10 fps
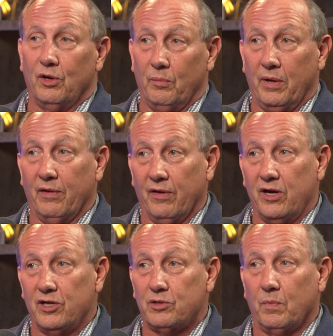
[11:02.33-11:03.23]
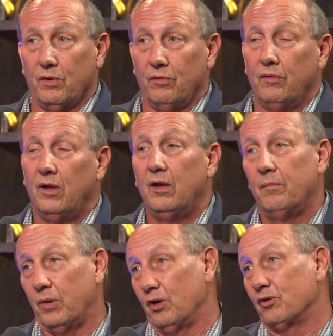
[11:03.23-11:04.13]
to be in the hospital,
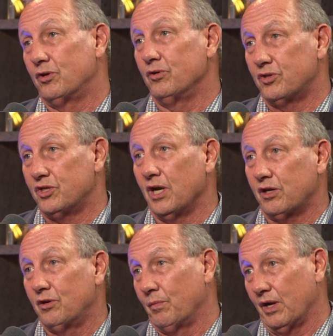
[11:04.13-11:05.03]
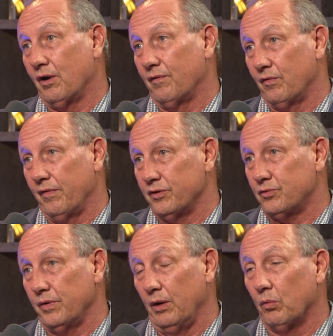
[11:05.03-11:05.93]
but you're too sick to recover on the
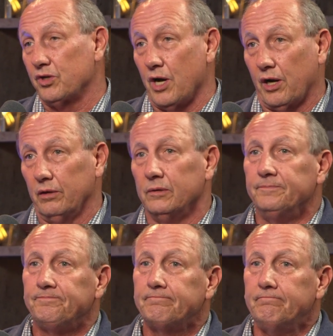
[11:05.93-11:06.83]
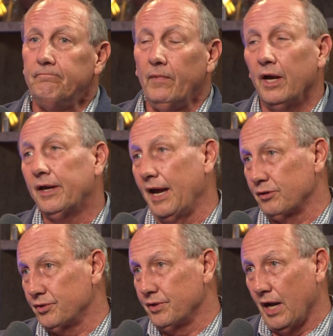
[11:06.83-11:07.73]
street. We're talking
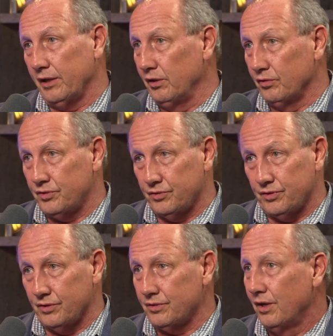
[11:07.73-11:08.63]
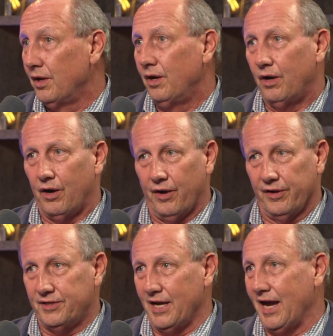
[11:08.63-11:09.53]
cancer diagnoses, heart
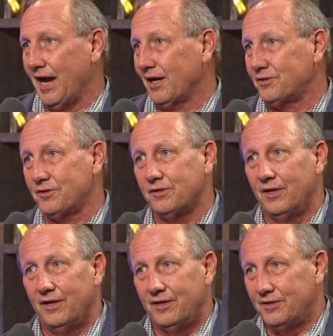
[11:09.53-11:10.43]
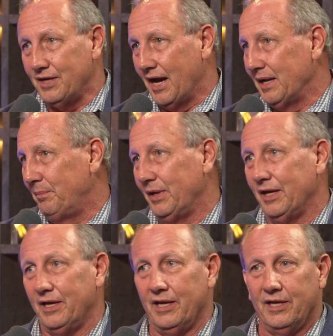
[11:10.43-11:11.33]
attacks,
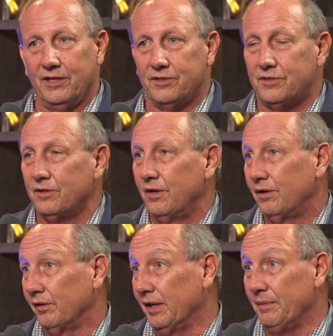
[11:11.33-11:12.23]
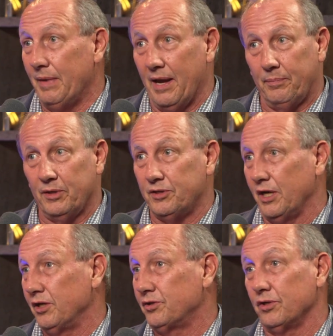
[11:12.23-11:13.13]
diabetes, limb
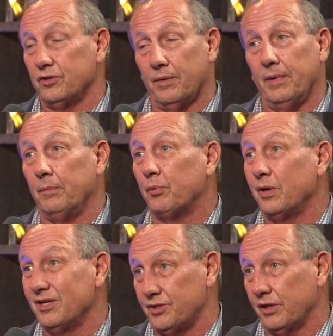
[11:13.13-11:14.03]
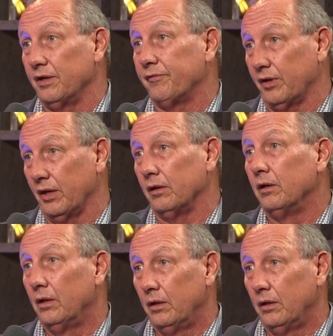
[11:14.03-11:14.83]
amputations. I mean, pretty significant